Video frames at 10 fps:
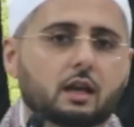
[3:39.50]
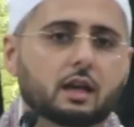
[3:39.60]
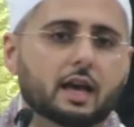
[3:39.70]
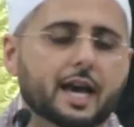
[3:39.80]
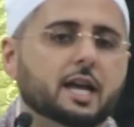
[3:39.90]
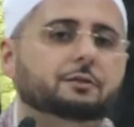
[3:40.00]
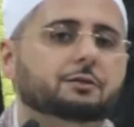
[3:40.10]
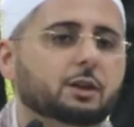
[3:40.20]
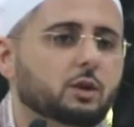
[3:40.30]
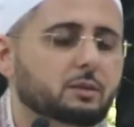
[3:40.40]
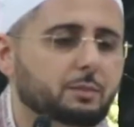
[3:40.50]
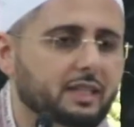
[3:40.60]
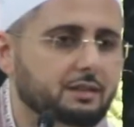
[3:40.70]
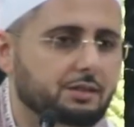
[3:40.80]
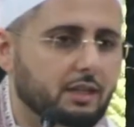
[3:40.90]
and everyone
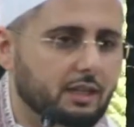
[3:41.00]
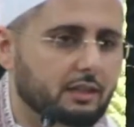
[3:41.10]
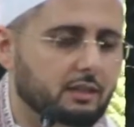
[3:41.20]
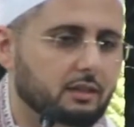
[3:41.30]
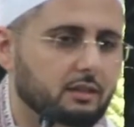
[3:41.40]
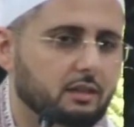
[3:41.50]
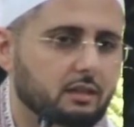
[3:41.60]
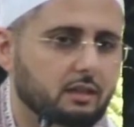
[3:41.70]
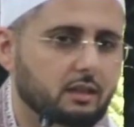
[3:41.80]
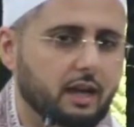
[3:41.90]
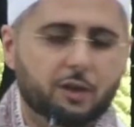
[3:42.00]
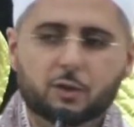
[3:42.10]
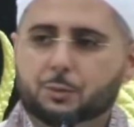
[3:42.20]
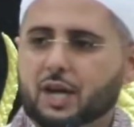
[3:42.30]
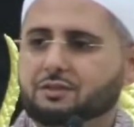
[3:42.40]
begins to eat. And the
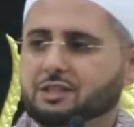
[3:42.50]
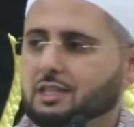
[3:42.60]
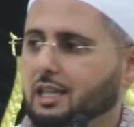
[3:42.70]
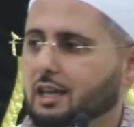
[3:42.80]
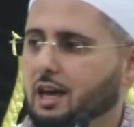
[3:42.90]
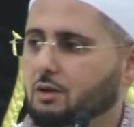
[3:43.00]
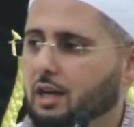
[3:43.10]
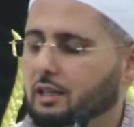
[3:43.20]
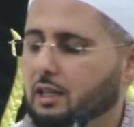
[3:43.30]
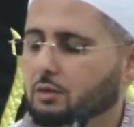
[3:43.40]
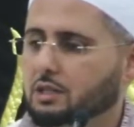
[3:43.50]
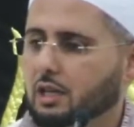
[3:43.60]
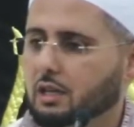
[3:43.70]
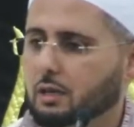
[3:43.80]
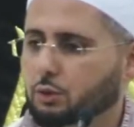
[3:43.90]
Prophet sallallahu alayhi wa
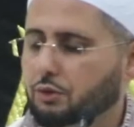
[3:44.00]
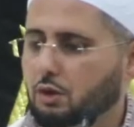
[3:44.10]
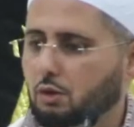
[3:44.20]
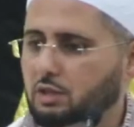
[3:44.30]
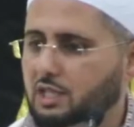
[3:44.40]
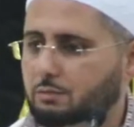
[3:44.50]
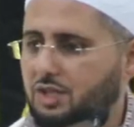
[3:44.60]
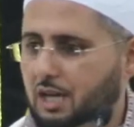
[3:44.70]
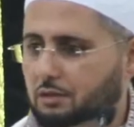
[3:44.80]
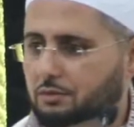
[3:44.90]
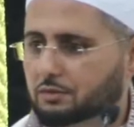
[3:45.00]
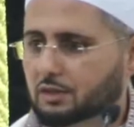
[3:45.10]
sallam withholds himself